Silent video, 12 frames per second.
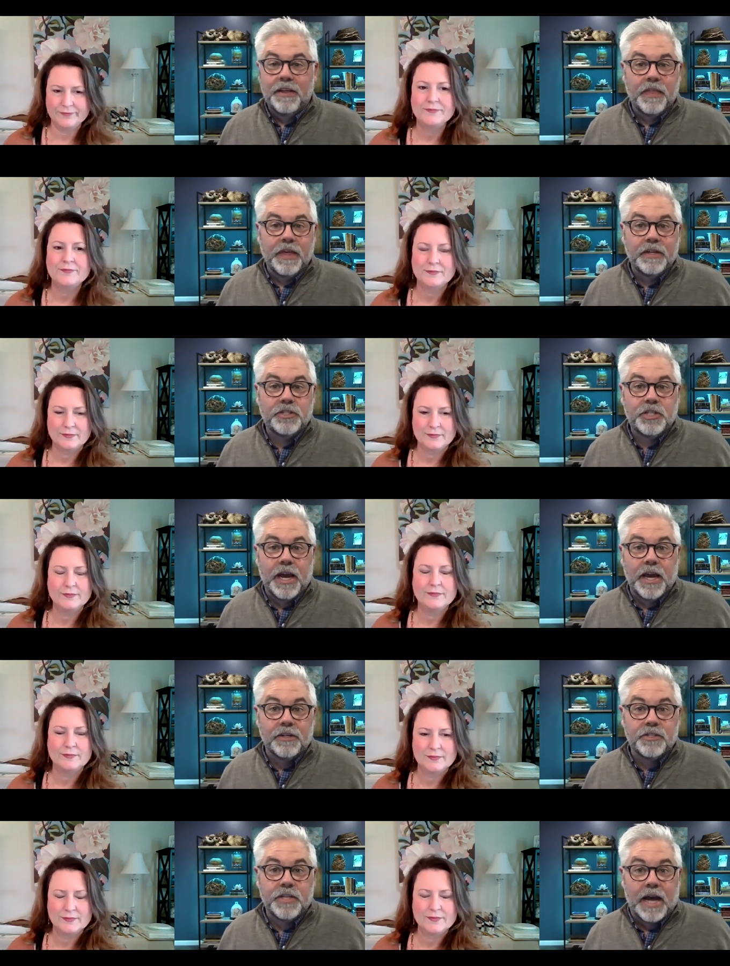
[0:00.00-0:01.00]
Speaker 1: things
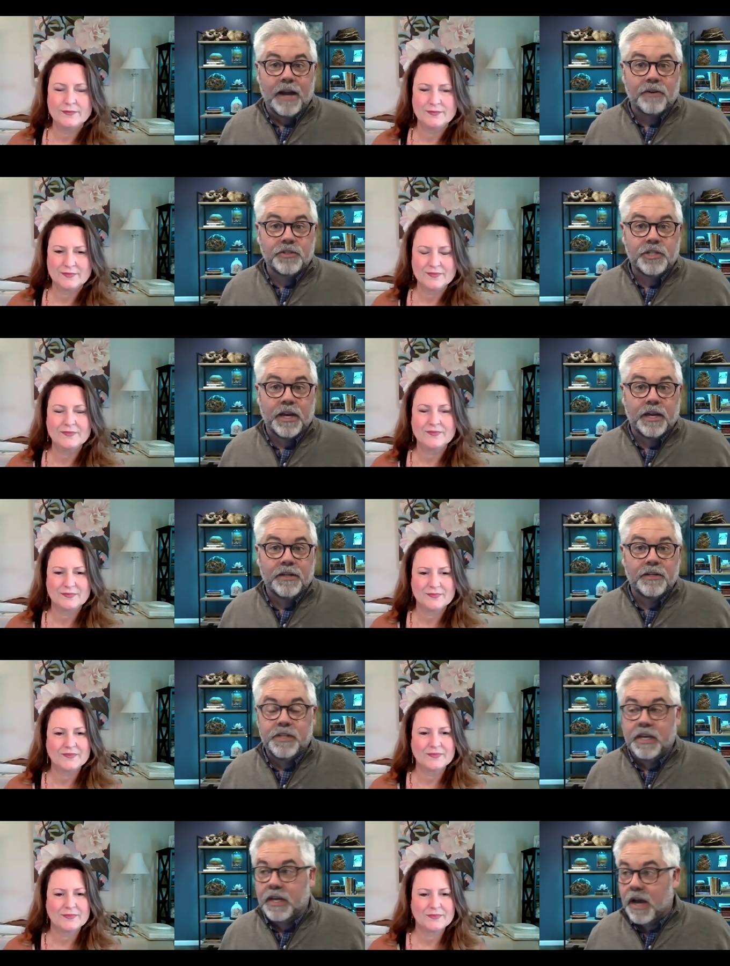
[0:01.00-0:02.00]
change, styles change,
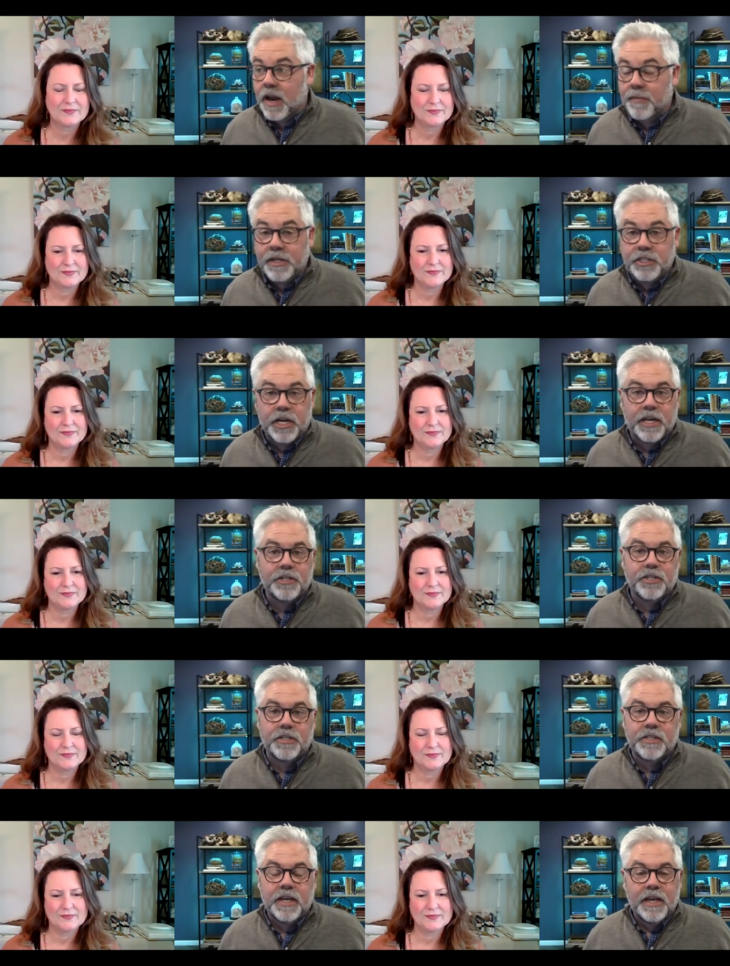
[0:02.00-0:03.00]
the economy
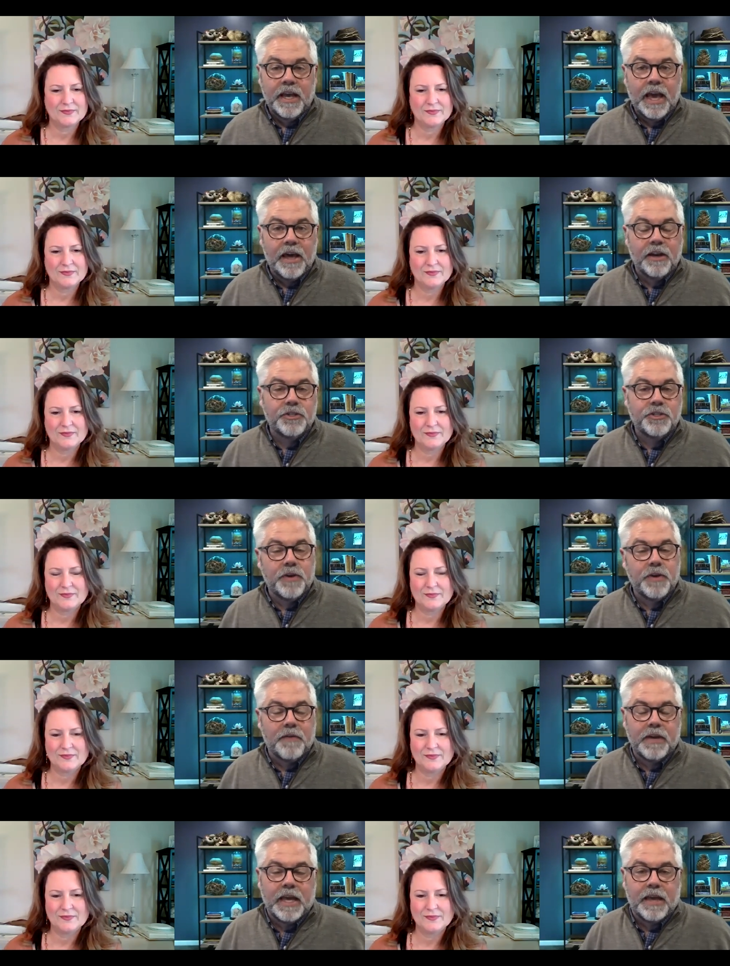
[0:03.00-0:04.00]
changes. How did you
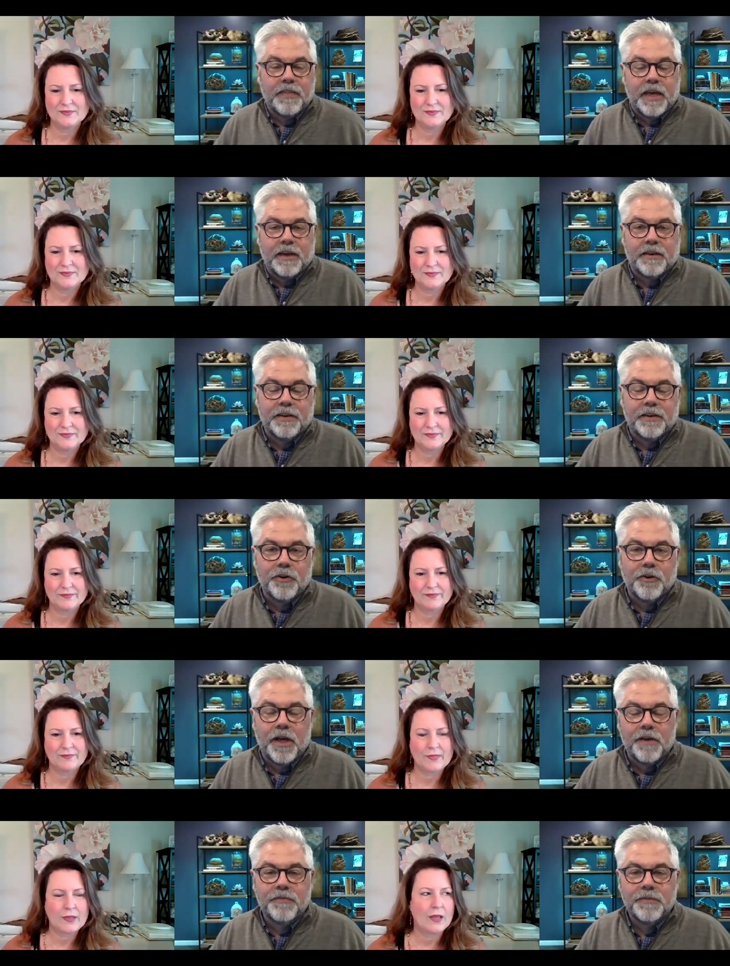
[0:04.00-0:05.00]
navigate that in your
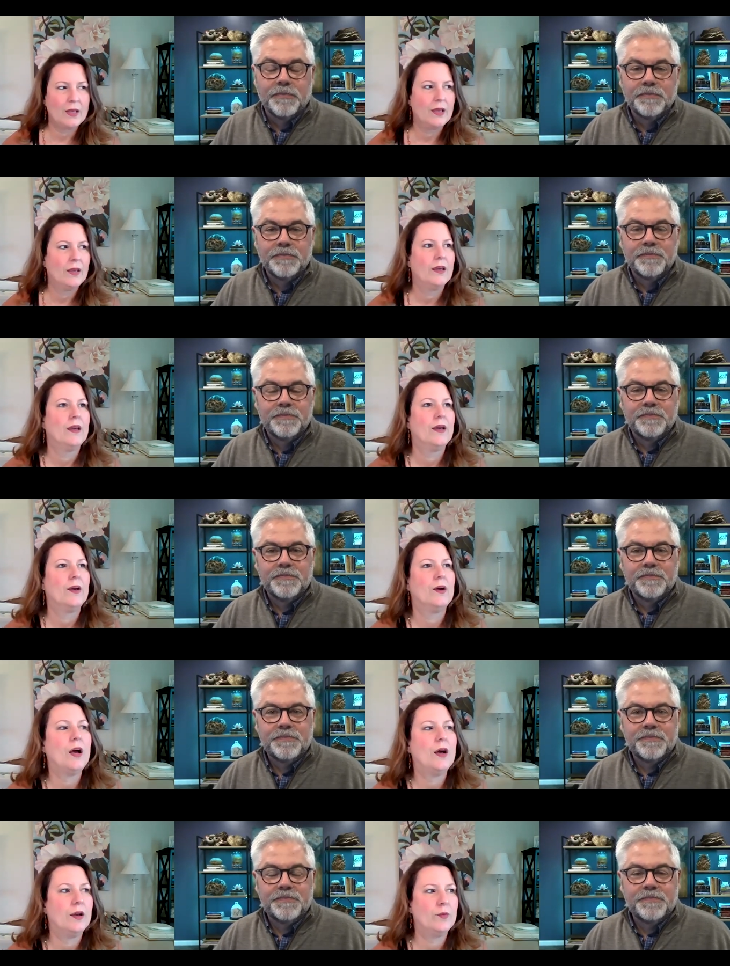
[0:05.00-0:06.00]
life?
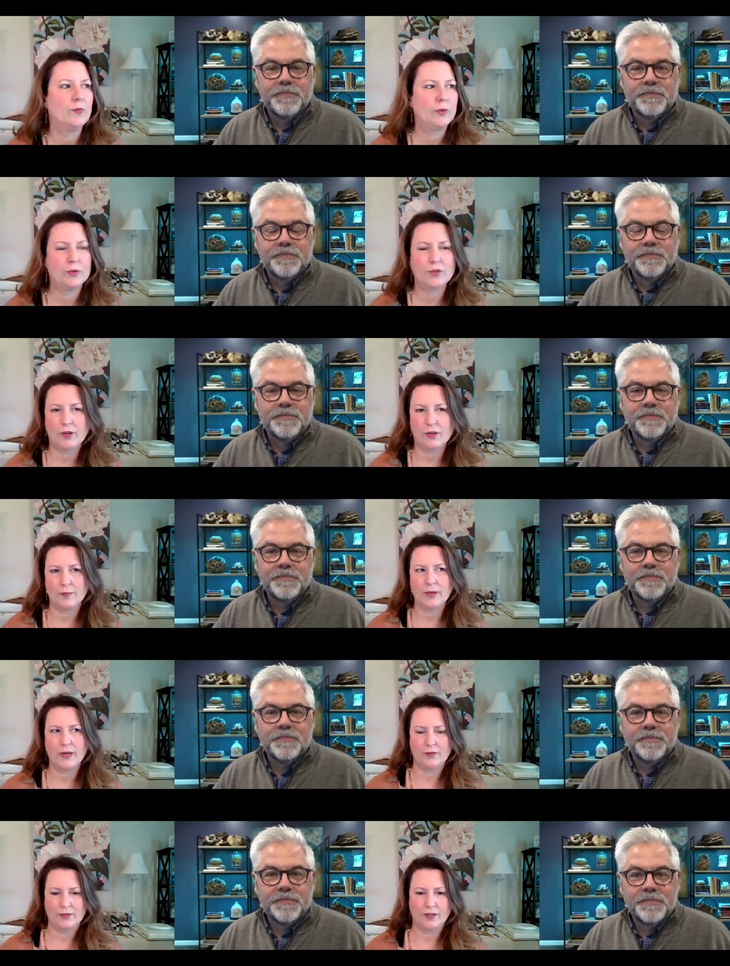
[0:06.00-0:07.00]
Speaker 2: Uh, and we were talking
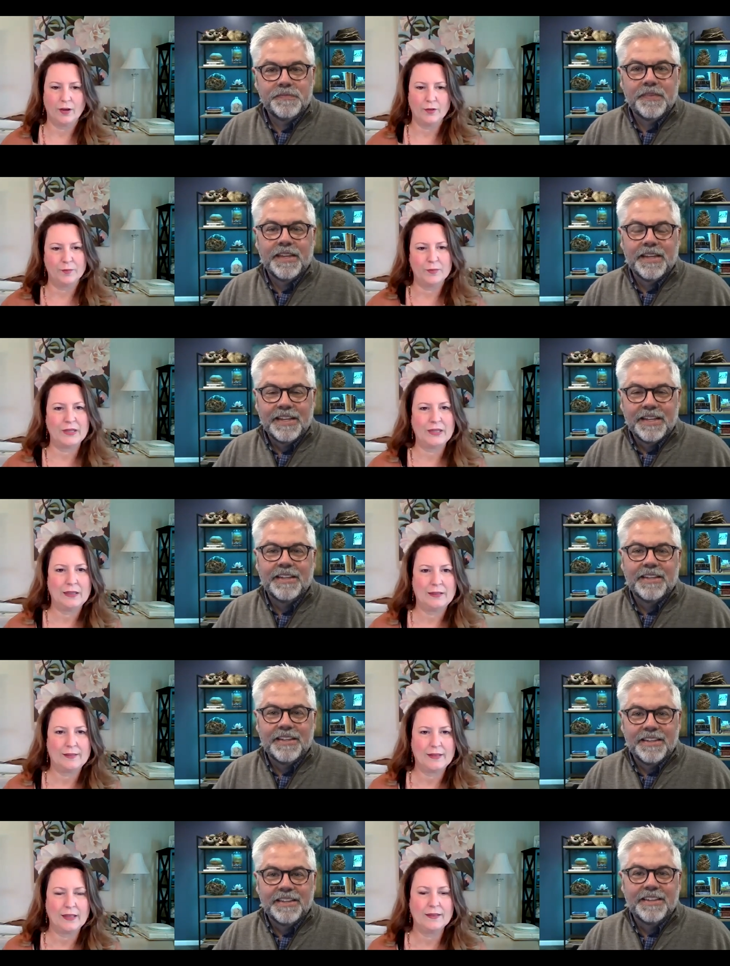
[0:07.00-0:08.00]
about you know, all the many
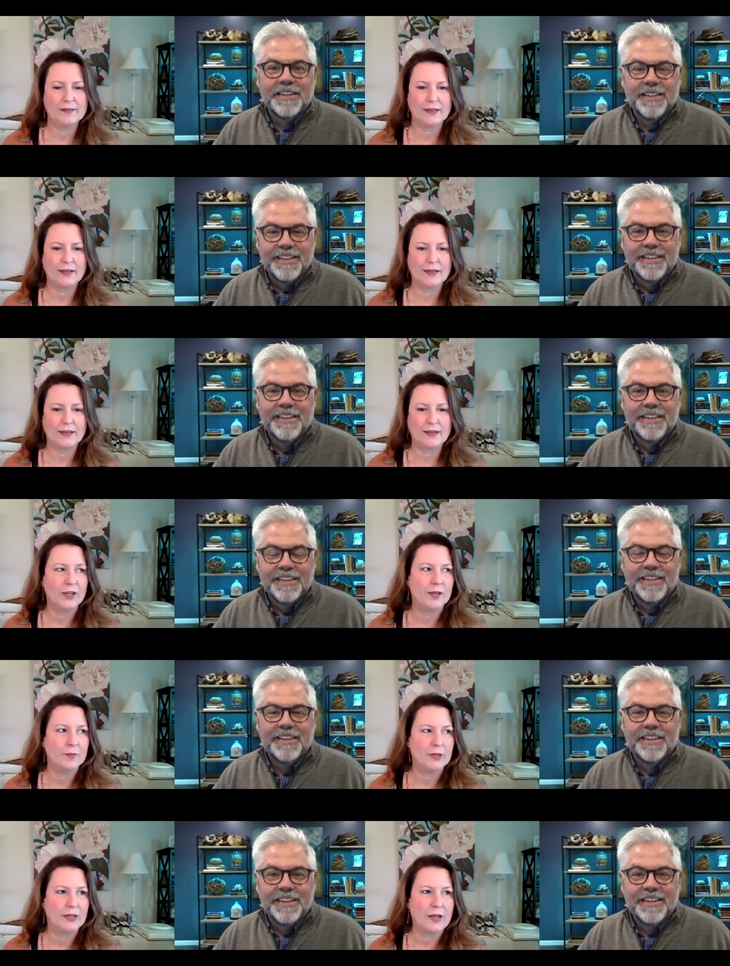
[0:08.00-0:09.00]
things that I've
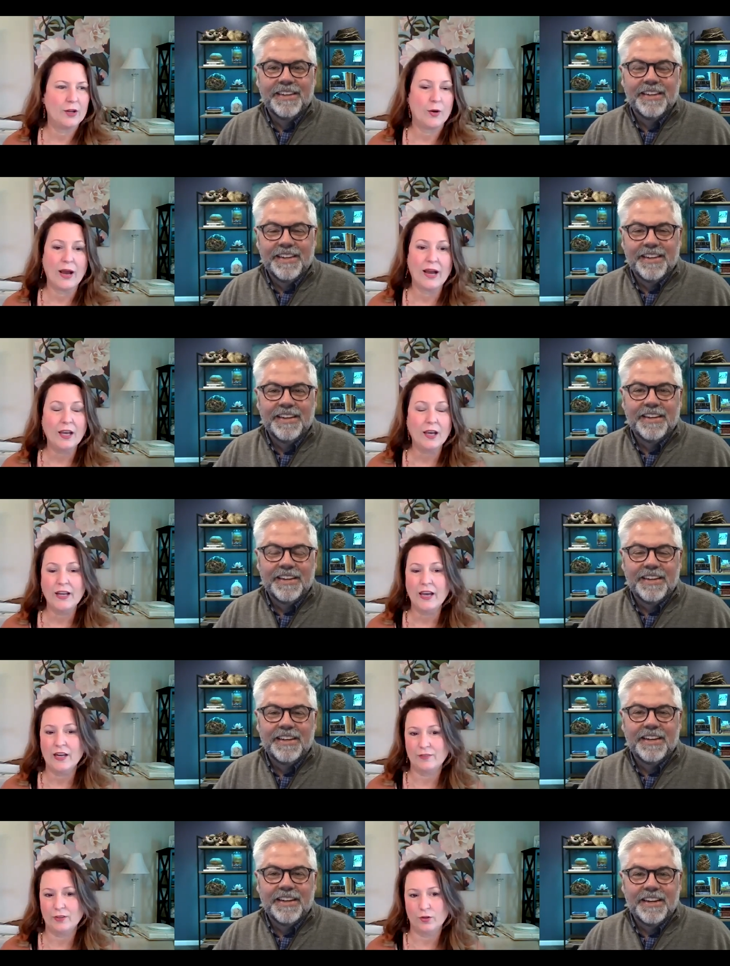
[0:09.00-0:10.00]
done, but I know I got
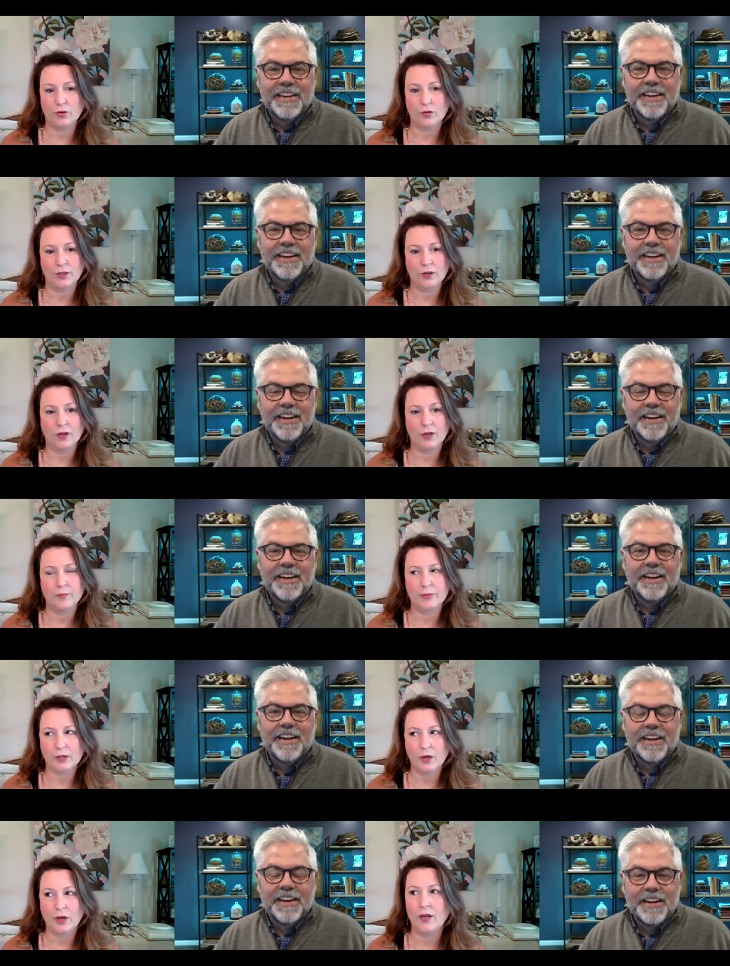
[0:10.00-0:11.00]
out of it early on
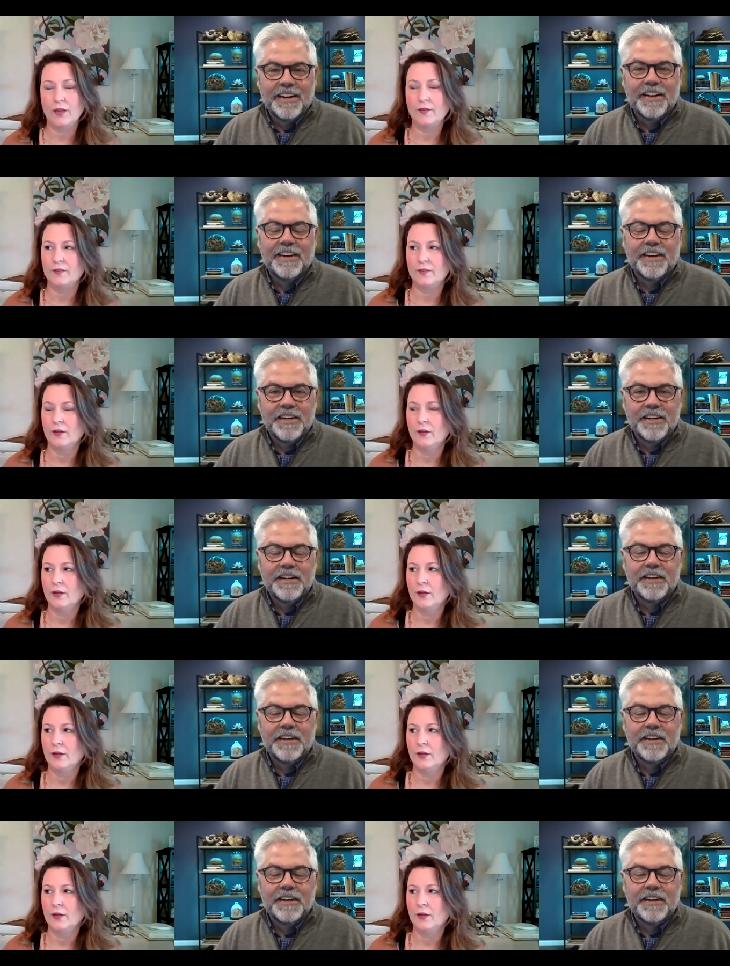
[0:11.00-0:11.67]
because